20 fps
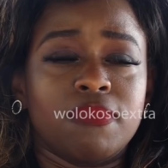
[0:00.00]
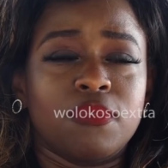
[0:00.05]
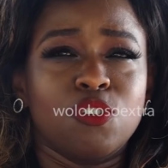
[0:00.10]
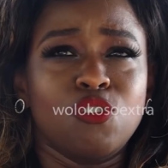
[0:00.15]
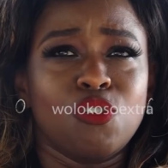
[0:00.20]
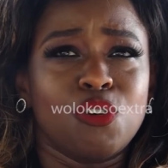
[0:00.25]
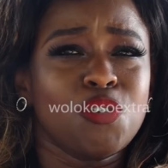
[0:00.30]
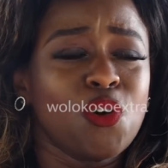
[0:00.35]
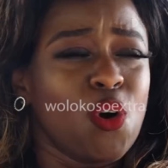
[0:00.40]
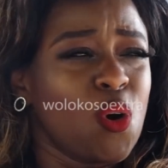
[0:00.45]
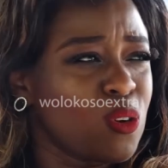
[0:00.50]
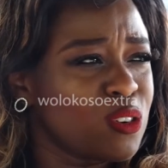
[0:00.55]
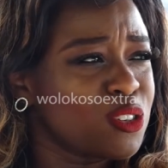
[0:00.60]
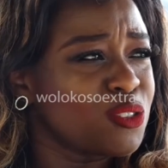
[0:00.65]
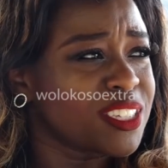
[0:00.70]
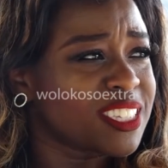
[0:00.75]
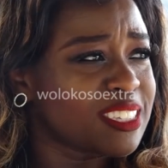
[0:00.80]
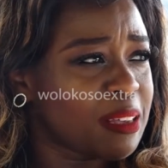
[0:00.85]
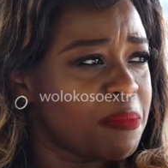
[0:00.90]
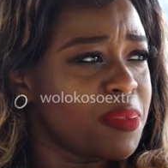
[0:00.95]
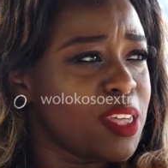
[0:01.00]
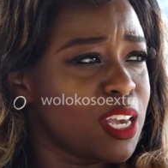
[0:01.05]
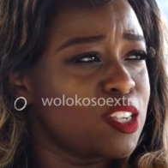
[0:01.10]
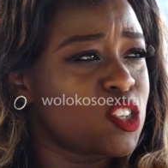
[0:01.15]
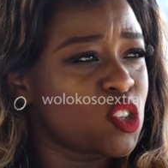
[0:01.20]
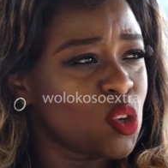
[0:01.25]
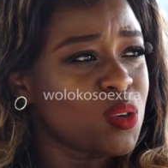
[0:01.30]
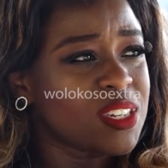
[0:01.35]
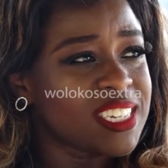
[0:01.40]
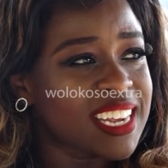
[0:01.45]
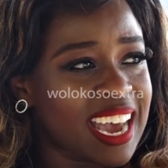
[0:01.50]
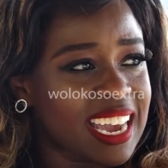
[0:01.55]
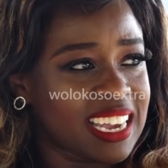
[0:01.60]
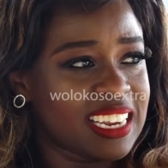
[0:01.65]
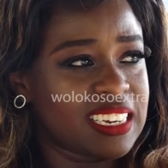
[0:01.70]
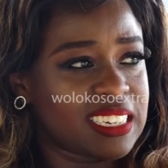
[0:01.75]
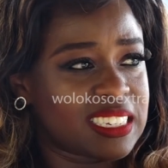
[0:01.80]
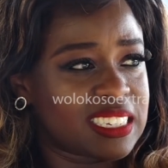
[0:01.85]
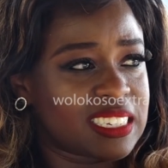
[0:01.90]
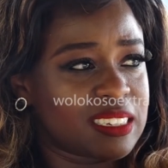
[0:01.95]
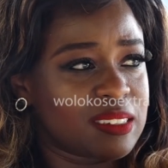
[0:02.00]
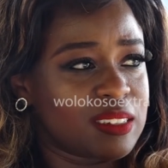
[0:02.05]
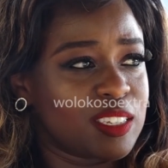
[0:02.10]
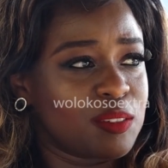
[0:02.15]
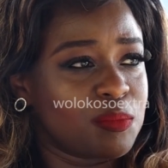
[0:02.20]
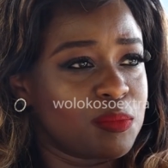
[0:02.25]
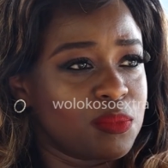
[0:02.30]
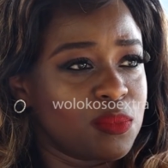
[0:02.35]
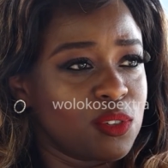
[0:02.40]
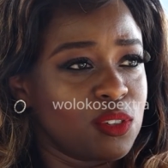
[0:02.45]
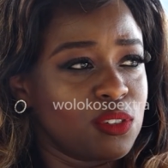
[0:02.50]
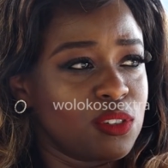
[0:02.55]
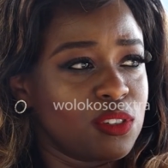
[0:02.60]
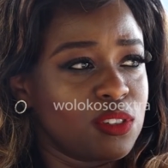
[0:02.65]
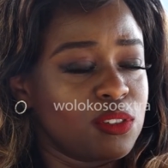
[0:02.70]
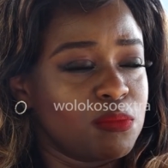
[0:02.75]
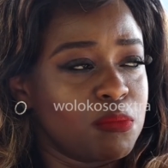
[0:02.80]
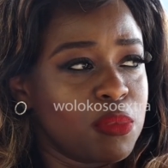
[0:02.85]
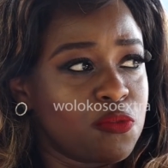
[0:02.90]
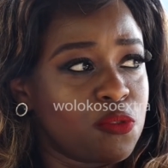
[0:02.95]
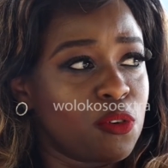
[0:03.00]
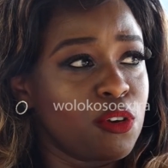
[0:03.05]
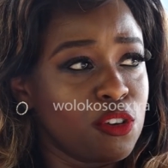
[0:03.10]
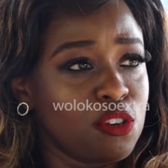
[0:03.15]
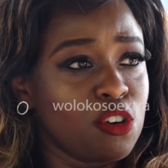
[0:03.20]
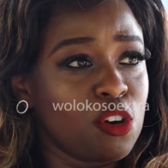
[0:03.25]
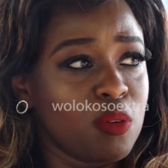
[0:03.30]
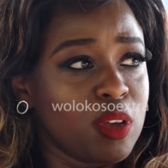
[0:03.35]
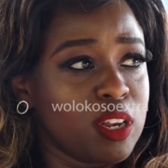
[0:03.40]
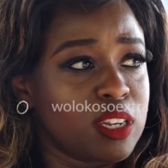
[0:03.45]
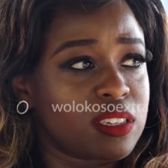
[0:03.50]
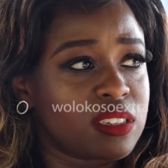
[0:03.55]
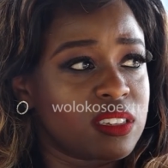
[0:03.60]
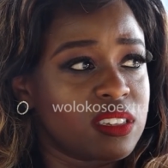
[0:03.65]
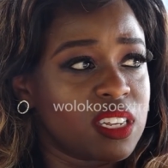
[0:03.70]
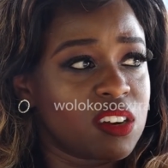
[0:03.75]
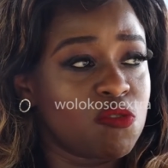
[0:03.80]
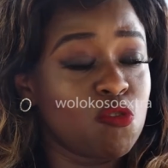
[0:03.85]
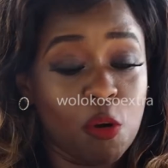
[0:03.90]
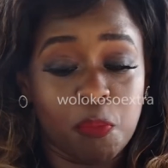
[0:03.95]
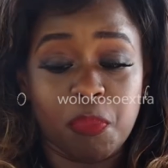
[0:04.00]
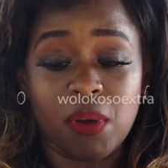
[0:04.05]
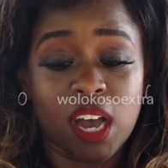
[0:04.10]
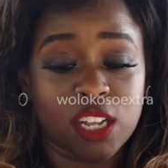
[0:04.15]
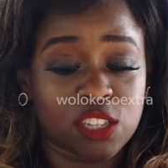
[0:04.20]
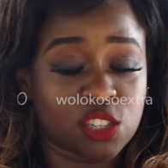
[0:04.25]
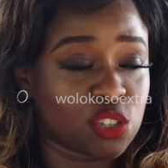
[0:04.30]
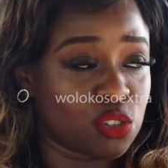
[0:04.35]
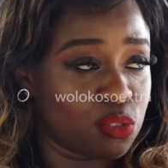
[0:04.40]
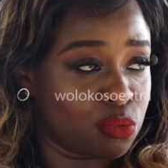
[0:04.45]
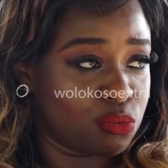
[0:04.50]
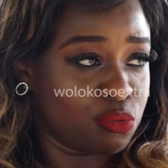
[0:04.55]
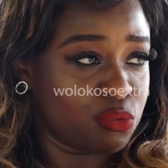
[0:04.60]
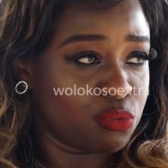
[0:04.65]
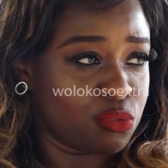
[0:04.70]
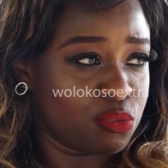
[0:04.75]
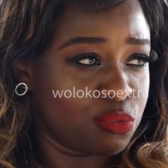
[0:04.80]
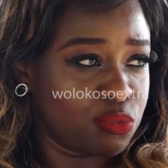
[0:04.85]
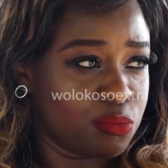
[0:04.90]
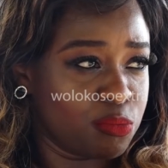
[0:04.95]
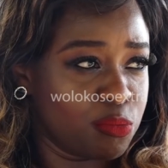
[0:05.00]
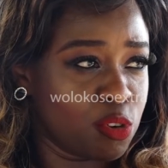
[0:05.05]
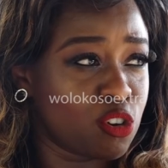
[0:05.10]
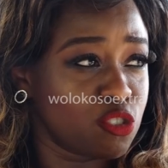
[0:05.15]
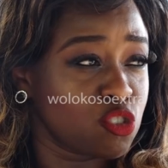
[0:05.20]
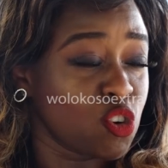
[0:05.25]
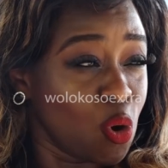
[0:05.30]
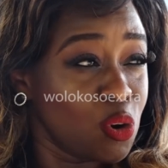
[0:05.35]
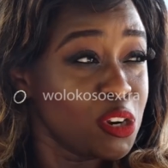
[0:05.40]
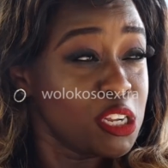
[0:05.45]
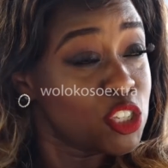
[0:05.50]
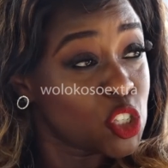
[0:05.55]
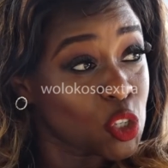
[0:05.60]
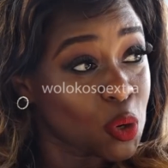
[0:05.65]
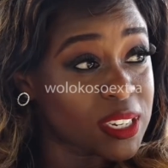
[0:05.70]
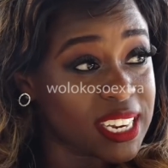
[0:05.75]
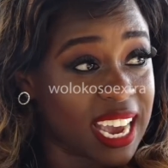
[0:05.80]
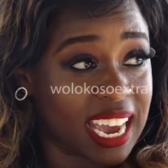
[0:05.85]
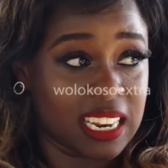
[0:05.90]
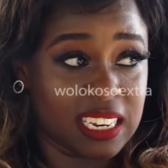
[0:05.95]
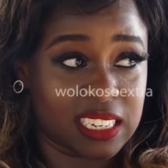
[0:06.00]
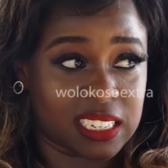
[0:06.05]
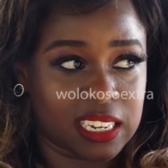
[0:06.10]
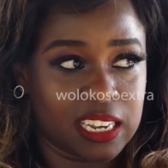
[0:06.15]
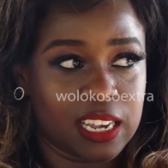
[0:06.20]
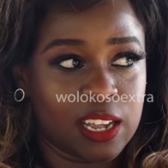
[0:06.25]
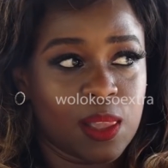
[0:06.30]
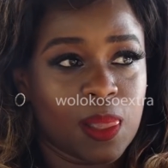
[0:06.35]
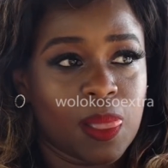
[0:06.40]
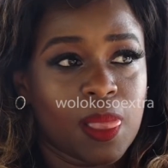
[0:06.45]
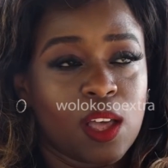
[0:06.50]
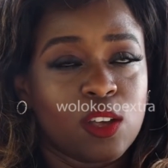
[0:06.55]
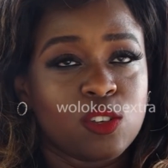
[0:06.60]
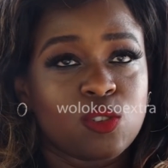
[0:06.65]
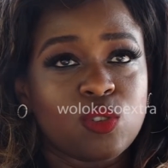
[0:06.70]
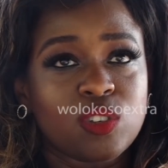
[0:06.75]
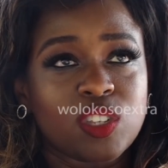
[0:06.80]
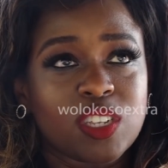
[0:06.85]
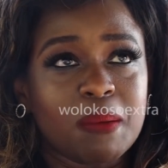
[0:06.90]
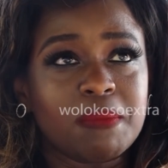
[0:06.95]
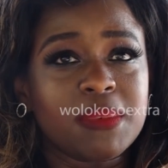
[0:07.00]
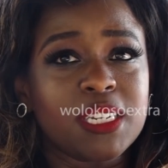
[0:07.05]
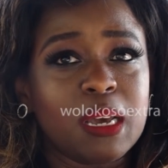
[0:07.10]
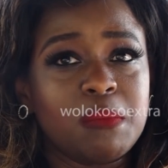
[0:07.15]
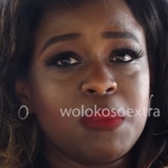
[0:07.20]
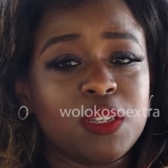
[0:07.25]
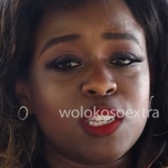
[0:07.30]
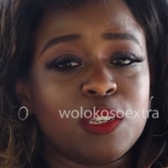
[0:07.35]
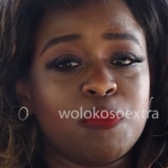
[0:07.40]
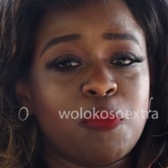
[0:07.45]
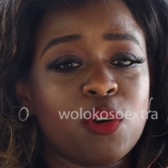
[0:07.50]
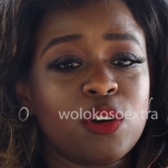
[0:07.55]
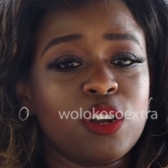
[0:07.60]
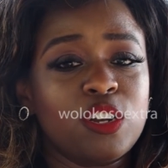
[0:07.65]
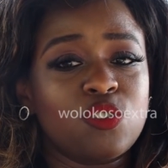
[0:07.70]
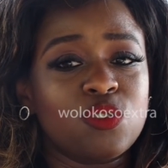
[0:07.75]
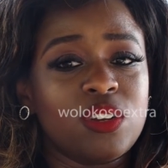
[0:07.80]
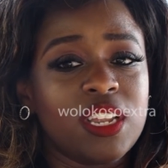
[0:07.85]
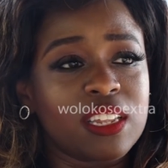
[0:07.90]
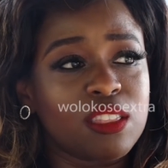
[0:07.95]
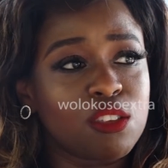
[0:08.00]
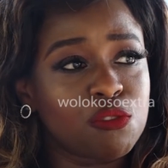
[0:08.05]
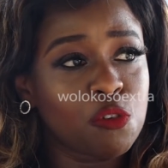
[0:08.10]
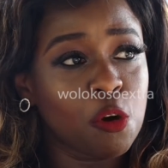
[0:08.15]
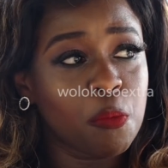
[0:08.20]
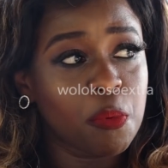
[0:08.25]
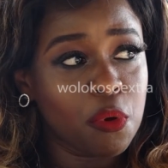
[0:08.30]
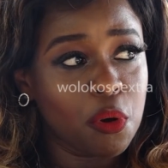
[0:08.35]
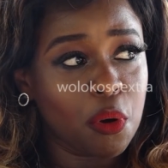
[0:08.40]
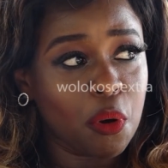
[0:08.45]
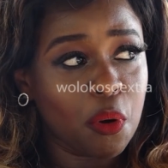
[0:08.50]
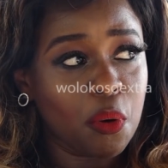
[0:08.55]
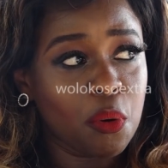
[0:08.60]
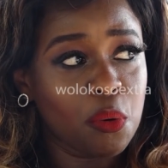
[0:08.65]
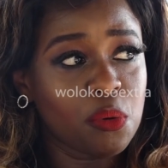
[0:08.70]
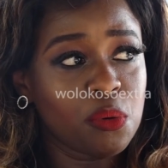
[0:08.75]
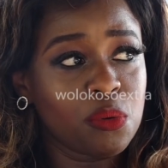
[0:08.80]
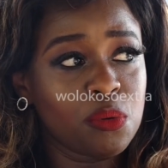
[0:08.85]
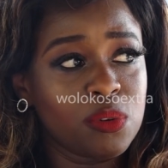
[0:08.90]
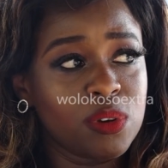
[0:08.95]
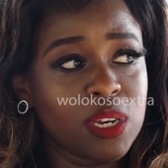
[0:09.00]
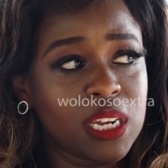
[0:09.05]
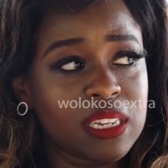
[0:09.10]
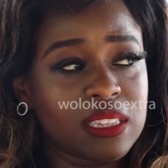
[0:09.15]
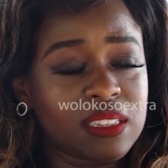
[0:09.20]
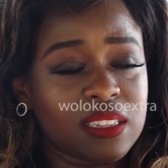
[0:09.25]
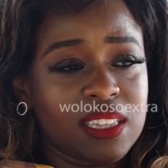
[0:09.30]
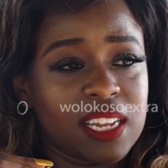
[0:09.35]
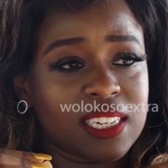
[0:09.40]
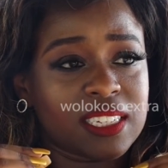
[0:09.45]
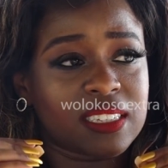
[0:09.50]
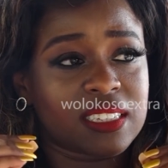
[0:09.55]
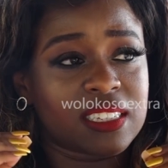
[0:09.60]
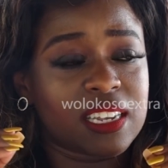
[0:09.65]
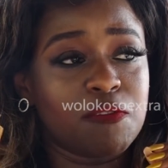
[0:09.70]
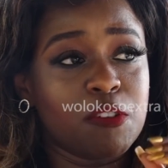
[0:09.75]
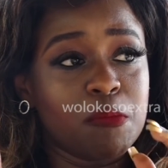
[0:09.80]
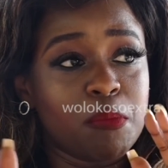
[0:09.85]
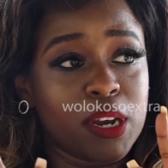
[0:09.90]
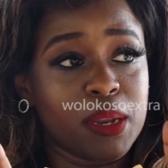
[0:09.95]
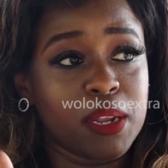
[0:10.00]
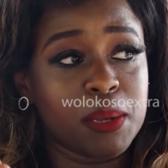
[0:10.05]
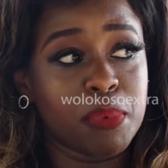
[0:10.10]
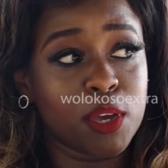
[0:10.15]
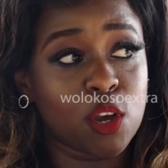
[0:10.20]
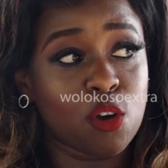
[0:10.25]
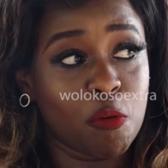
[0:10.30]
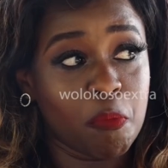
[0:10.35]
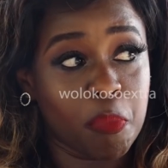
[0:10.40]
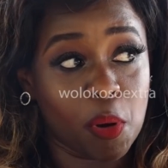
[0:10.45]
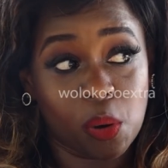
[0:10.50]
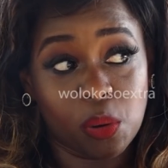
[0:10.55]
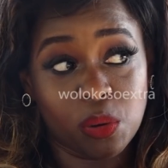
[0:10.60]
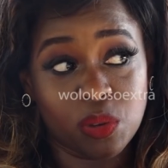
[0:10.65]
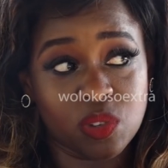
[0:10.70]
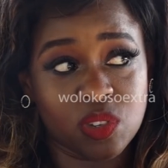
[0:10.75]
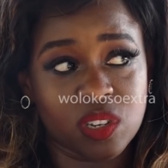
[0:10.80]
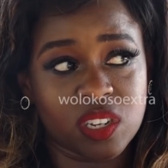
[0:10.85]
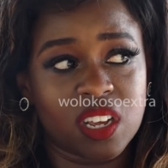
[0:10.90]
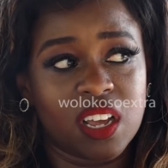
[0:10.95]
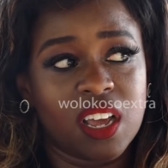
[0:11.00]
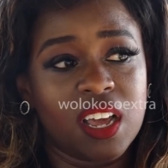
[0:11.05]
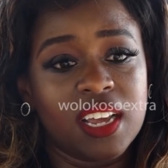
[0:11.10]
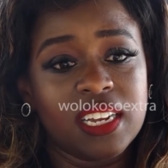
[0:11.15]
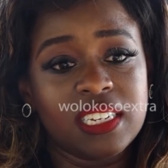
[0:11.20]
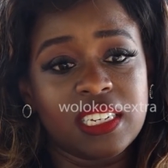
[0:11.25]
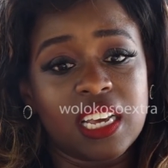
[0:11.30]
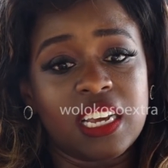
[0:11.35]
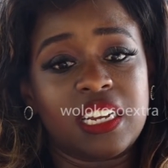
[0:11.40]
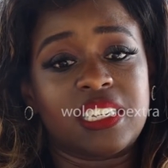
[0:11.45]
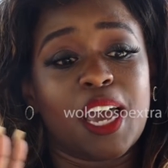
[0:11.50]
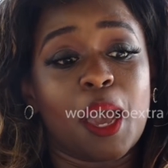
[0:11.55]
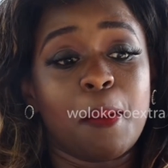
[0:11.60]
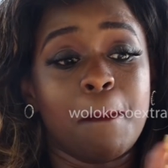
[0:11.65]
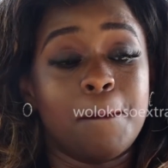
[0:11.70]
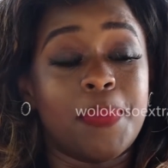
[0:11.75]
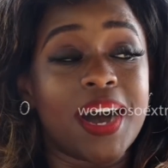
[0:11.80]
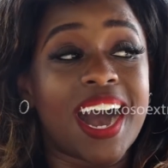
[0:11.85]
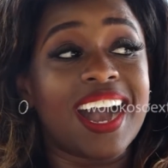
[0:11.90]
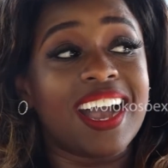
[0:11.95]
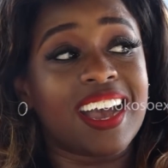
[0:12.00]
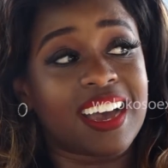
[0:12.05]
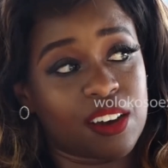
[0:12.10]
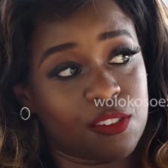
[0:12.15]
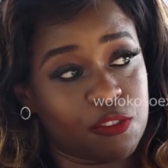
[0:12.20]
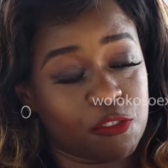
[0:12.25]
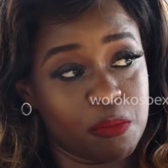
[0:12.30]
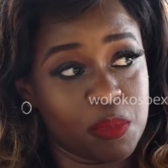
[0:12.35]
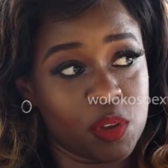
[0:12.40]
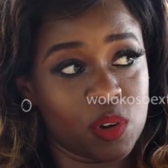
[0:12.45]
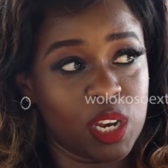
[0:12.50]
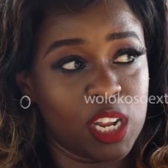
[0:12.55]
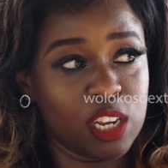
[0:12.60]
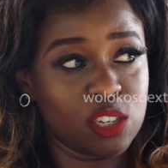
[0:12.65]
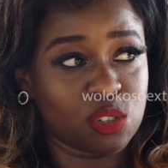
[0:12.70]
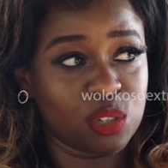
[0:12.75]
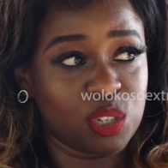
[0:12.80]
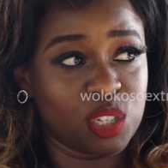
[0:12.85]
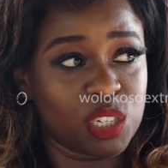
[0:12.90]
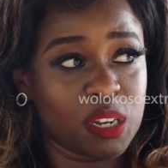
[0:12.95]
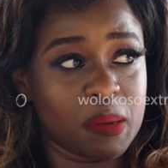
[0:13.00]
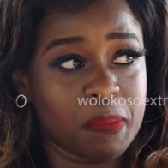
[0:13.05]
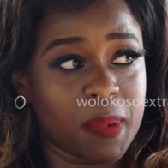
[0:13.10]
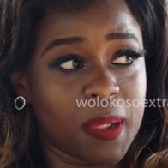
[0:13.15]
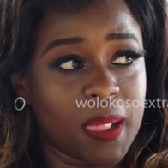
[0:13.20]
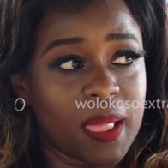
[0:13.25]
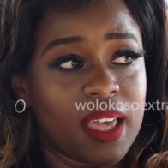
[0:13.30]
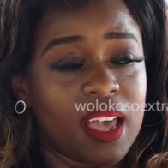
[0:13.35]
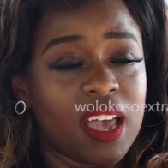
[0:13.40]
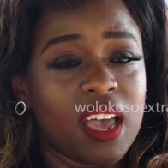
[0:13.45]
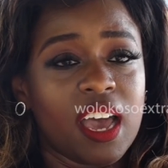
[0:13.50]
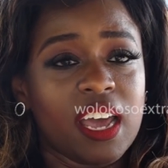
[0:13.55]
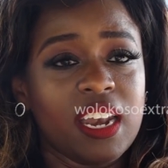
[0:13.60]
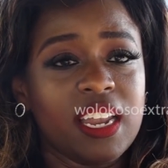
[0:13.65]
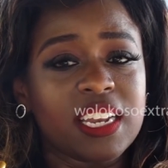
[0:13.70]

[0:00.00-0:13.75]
you know, you hold something so tight, before you know it, the rope cuts you, because you're holding so tight. So sometimes it's important to let the rope go, let everybody be composed, take time back from the relationship, and